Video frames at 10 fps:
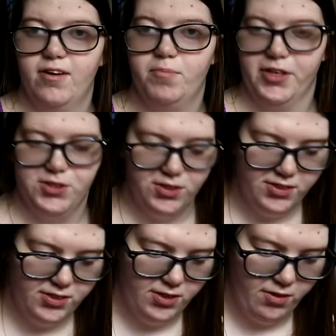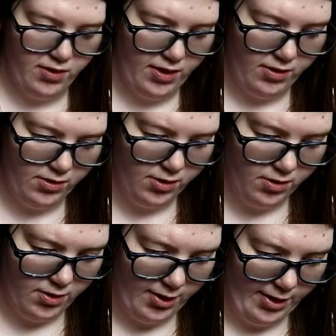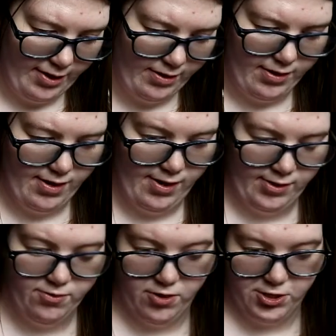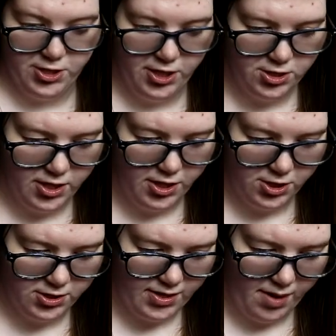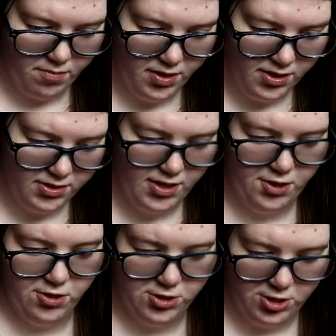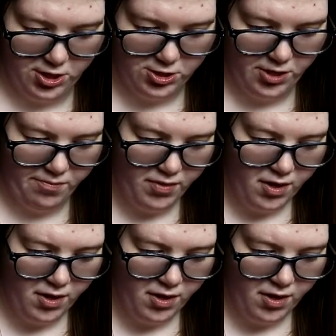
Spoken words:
pixels. So then and if you want to change that, you just tap this and you can change it,